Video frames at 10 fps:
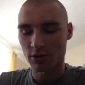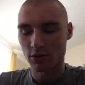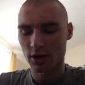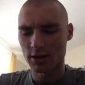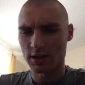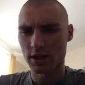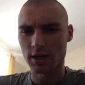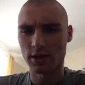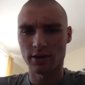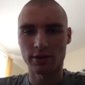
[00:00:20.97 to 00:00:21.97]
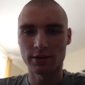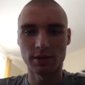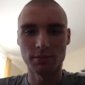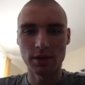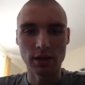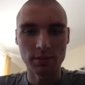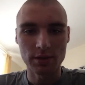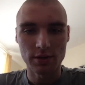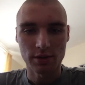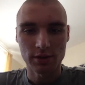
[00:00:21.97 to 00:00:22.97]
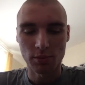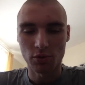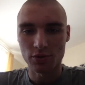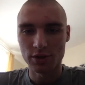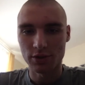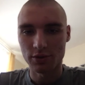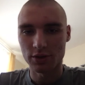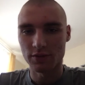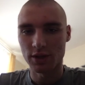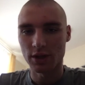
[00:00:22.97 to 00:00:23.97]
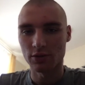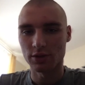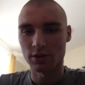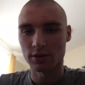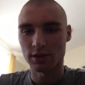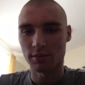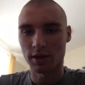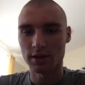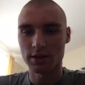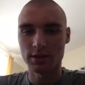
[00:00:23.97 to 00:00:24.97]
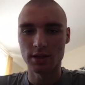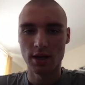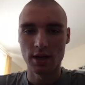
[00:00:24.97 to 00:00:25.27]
You can see there are some memes, there are some more serious videos, there are some less